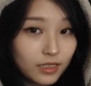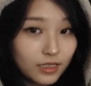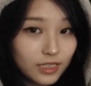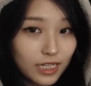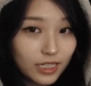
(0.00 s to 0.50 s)

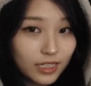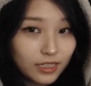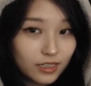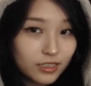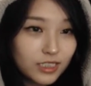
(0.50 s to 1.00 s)

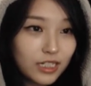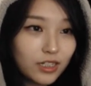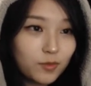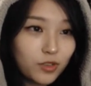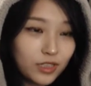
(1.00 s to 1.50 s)
Yelling. It
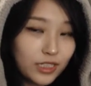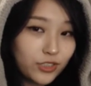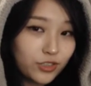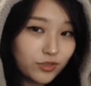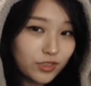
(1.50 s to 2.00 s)
sounded more like
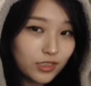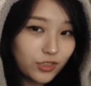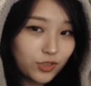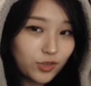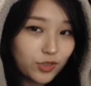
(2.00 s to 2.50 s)
she
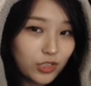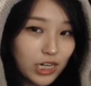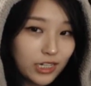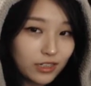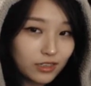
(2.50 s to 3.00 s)
was
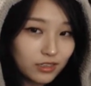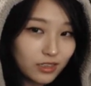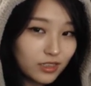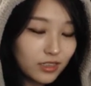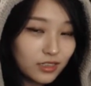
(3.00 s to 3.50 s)
crying.
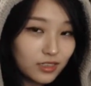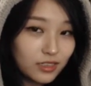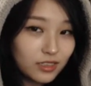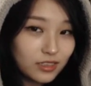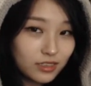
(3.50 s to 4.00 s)

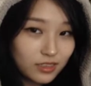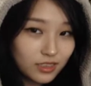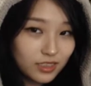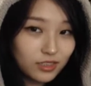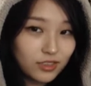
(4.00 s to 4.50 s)

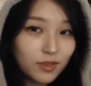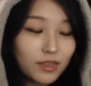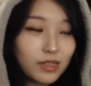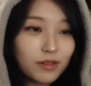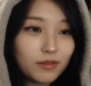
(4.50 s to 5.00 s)
So
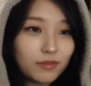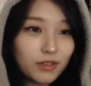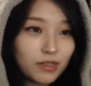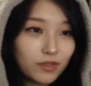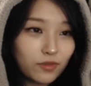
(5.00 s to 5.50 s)
something
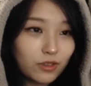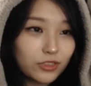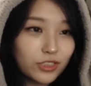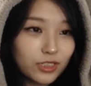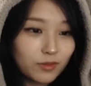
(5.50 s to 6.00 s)

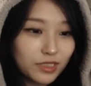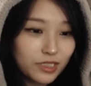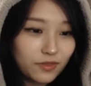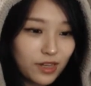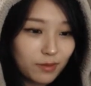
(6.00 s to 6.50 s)
unfortunate must
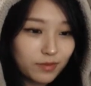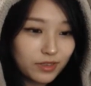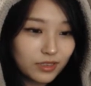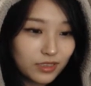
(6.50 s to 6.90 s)
have happened.